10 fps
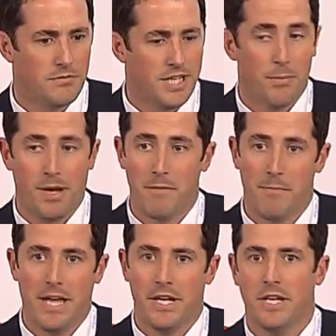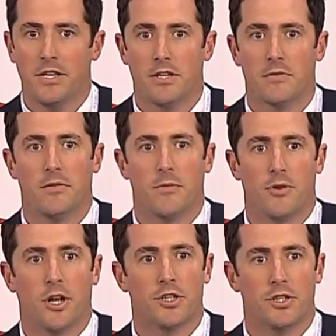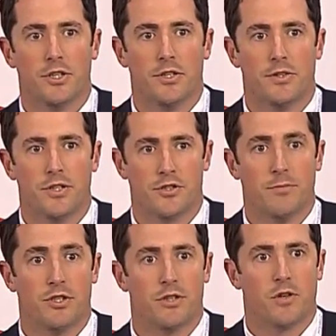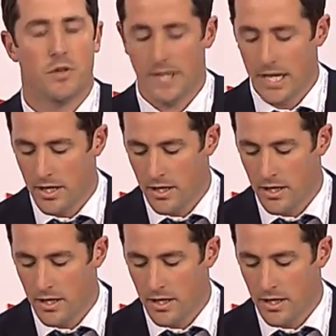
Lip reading: deeply embedded in the production and distribution of content.